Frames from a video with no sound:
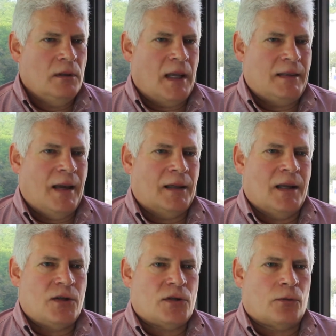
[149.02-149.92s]
That
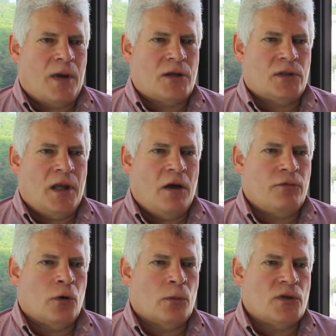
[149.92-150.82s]
diagnostic rationale
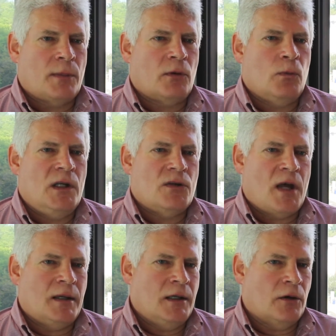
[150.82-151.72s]
form was something we
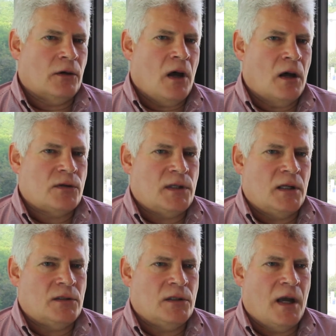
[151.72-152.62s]
designed here at
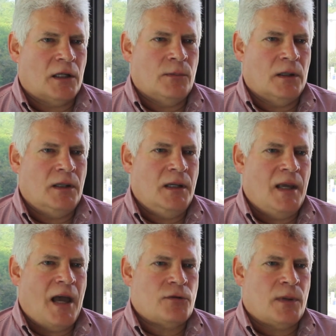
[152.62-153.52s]
Cogstate to document
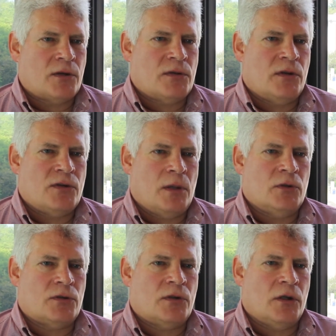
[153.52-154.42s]
key aspects of the
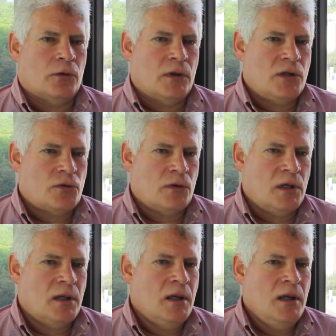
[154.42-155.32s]
subject's clinical
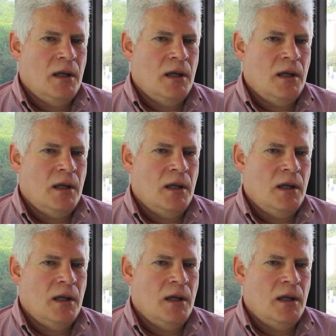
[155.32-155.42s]
history